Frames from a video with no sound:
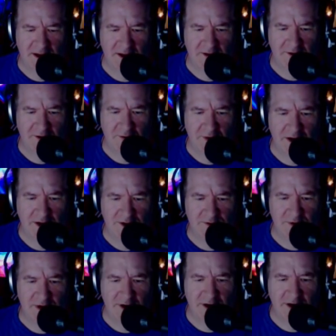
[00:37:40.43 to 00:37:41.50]
the way he's
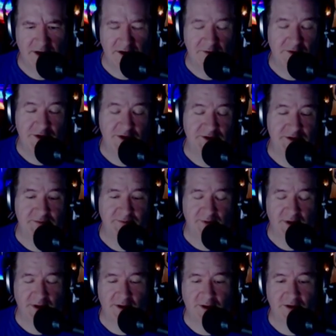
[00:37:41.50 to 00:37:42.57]
written it, it
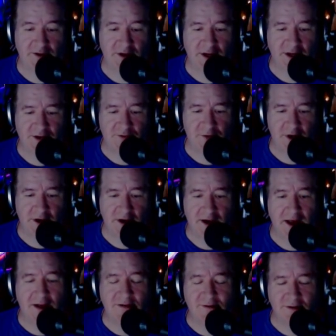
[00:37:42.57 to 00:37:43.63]
looks like he's written it
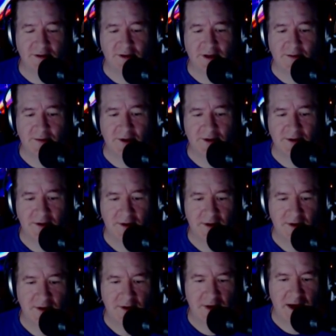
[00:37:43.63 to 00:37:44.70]
excellently, but
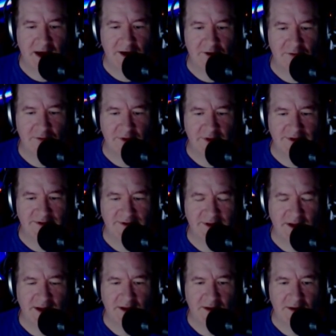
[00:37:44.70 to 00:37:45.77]
I don't really
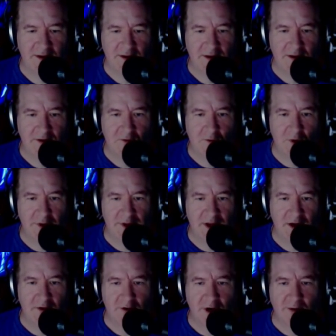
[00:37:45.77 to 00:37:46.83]
see what the
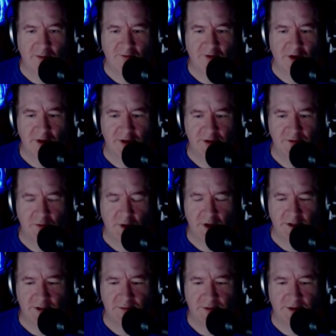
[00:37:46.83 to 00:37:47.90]
outcome of all this
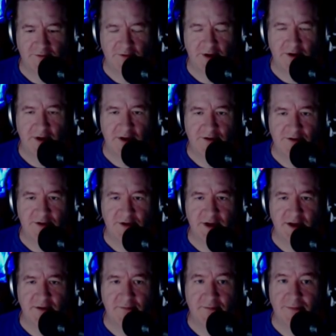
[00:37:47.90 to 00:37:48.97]
was. But very
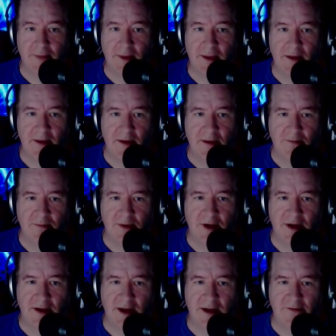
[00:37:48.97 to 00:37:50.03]
interesting.
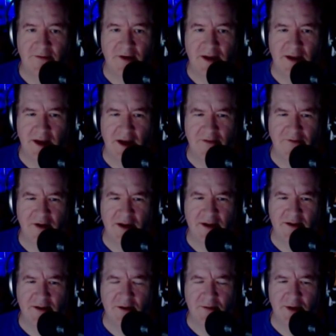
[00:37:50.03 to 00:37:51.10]
But I find
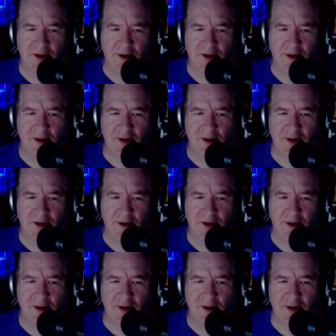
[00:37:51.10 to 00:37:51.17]
some of the